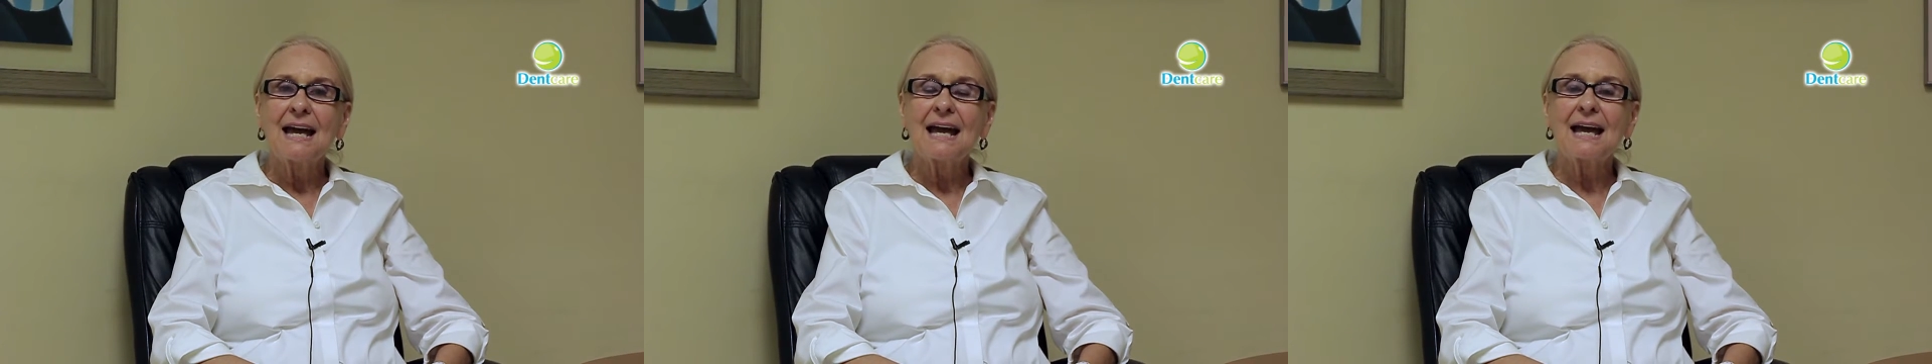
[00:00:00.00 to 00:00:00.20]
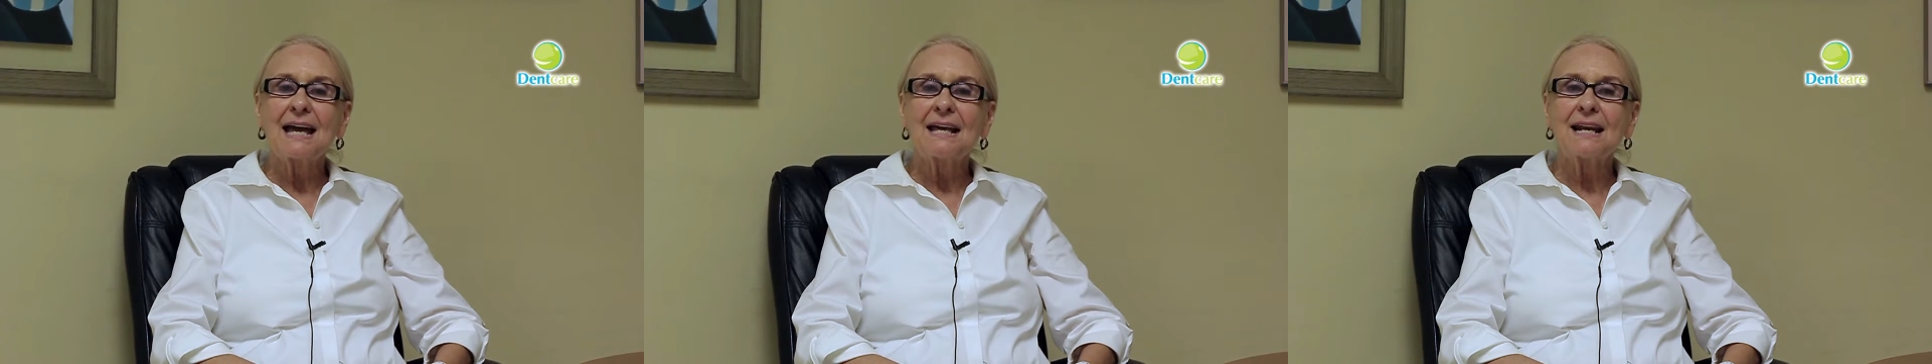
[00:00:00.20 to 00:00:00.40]

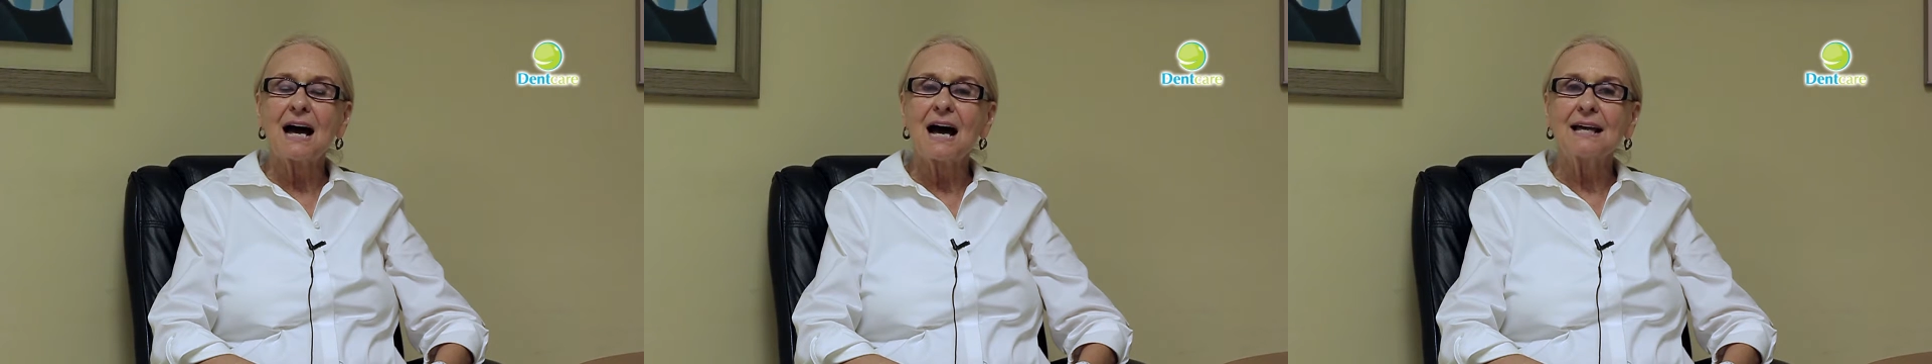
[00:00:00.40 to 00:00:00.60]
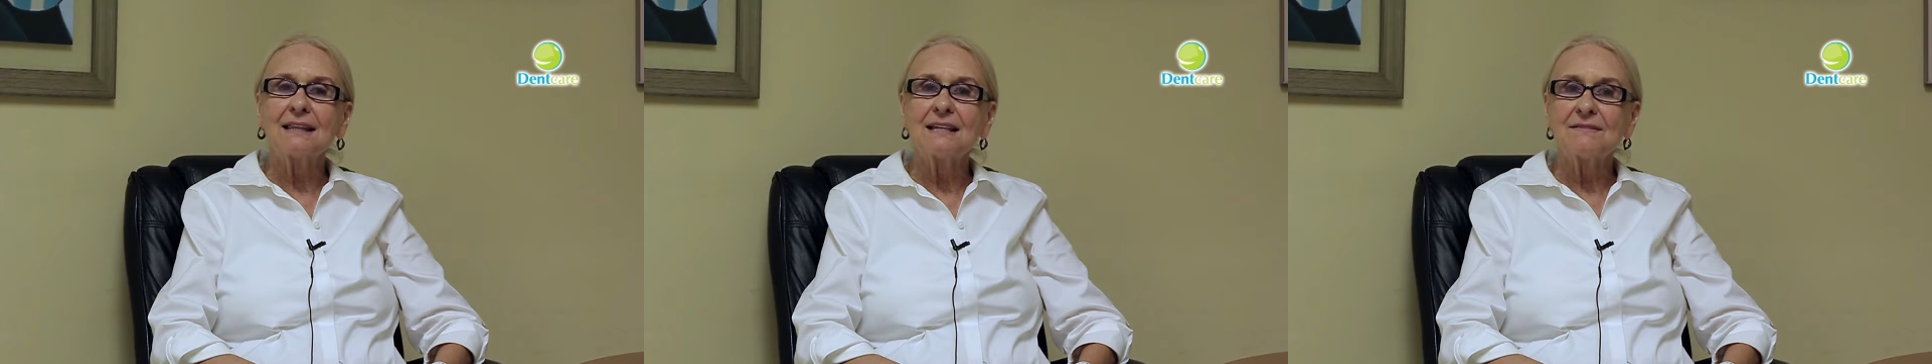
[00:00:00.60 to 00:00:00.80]
and
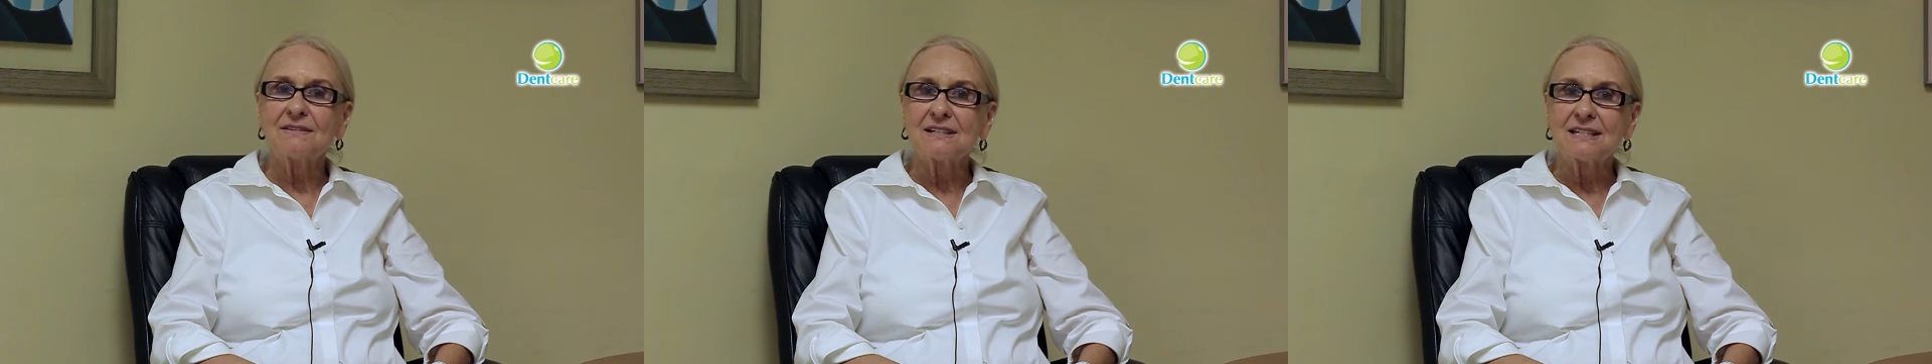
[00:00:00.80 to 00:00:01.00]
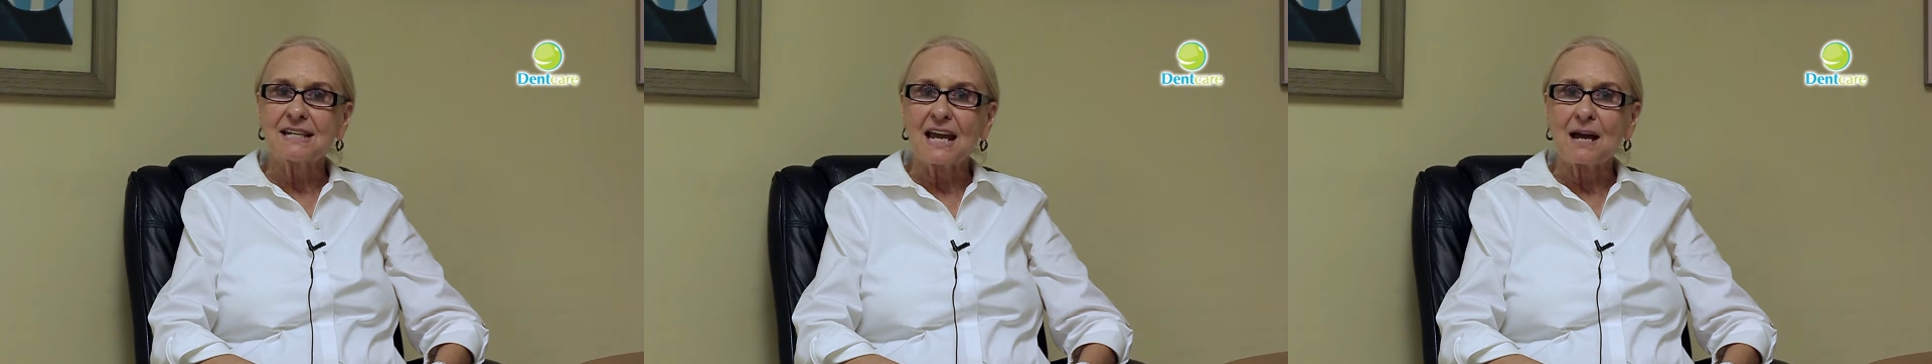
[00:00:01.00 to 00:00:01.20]
I live
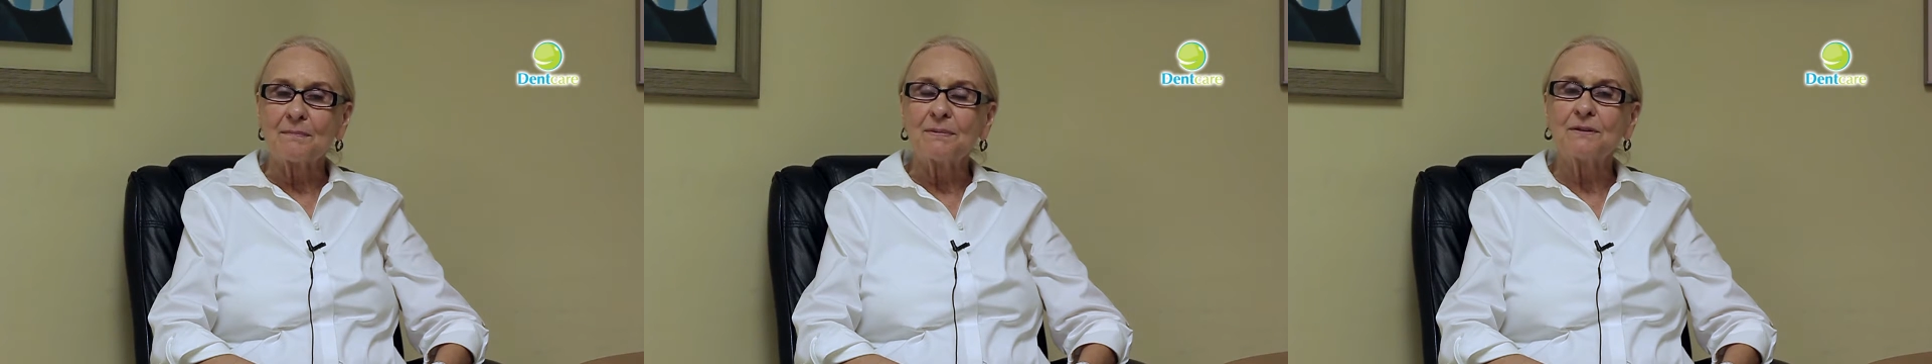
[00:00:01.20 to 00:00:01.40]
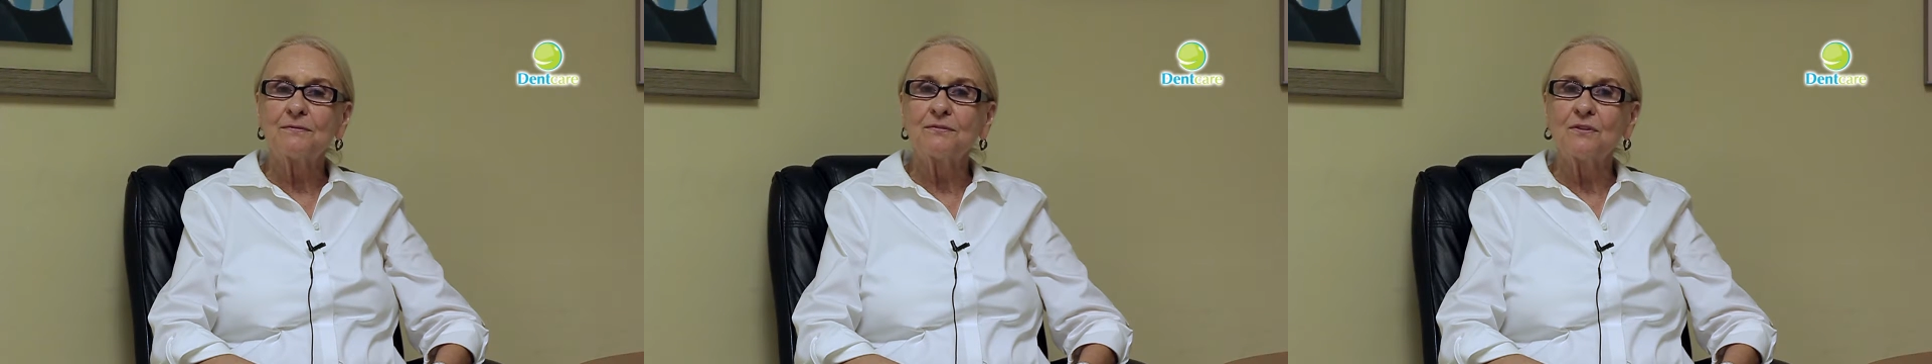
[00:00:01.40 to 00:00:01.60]
in
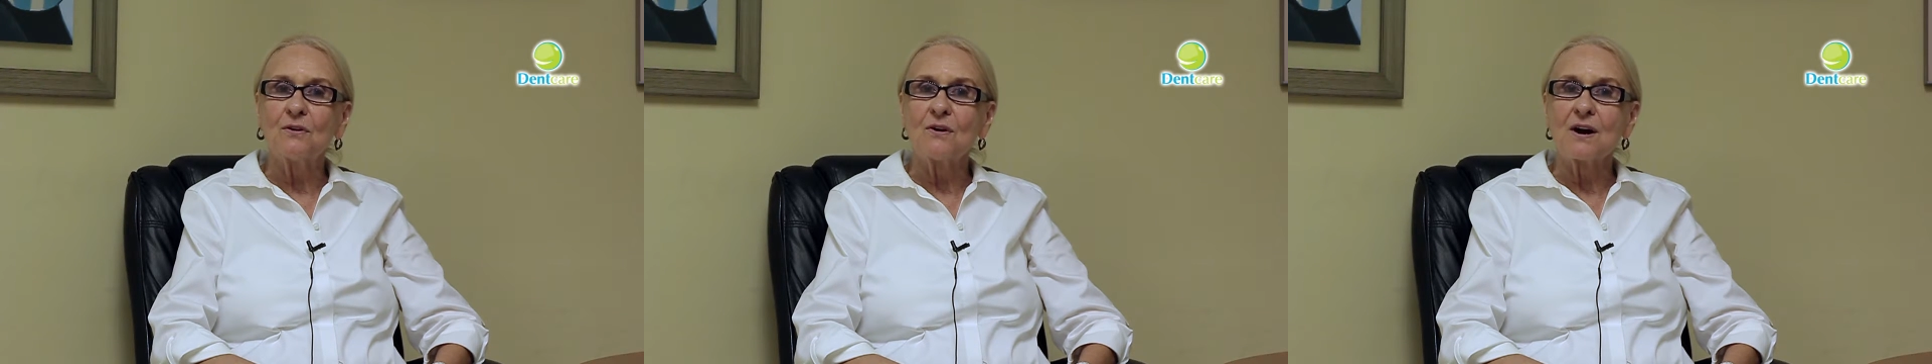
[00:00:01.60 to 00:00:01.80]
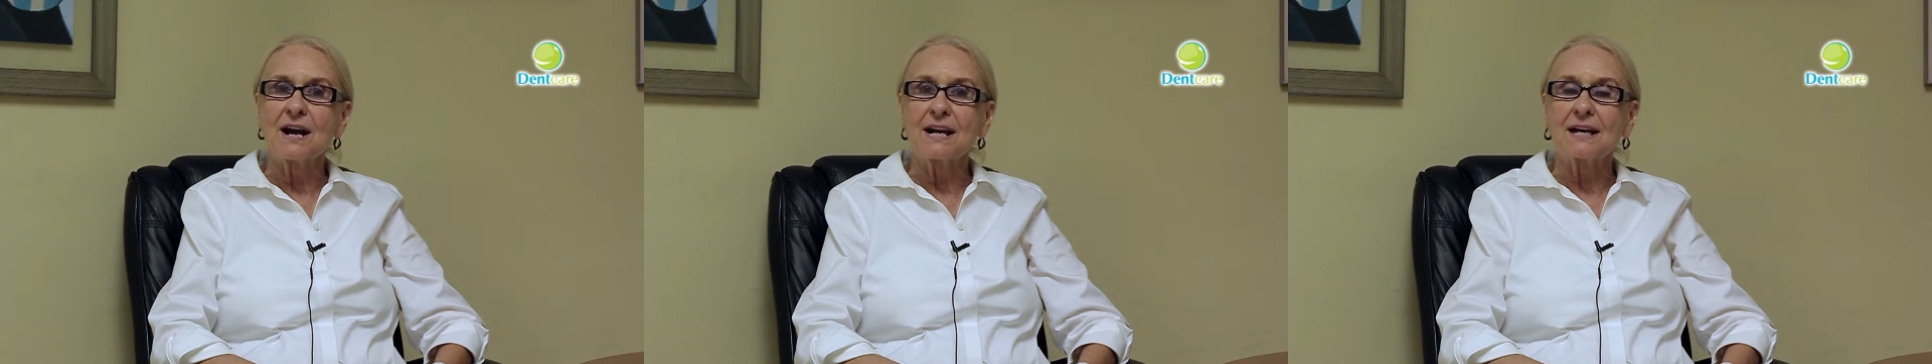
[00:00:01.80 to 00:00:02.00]
Tampa,
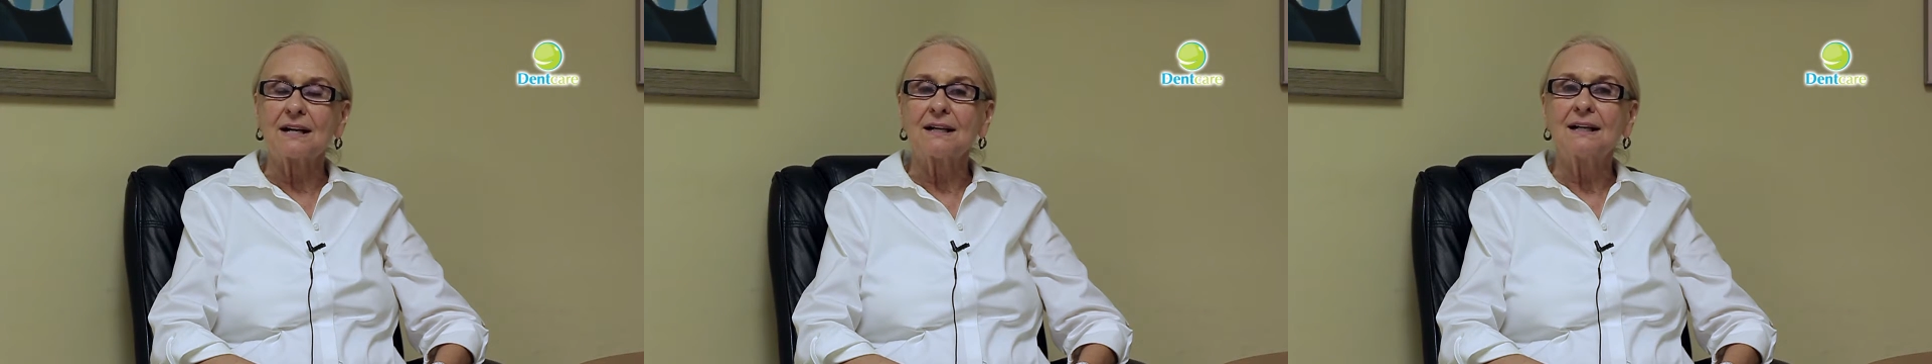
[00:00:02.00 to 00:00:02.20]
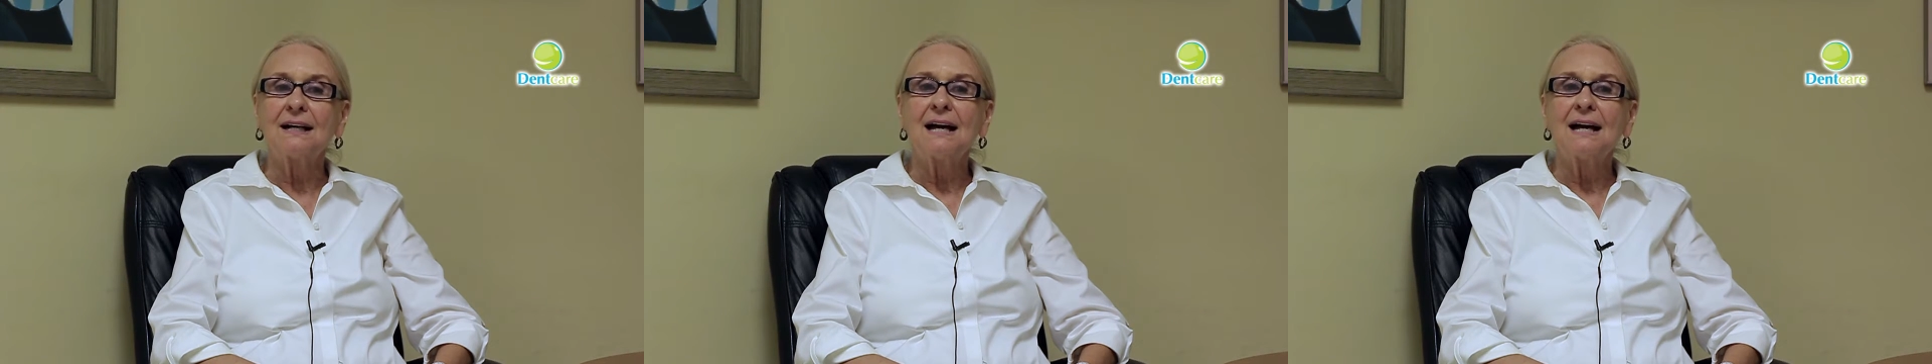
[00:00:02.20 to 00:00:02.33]
Florida.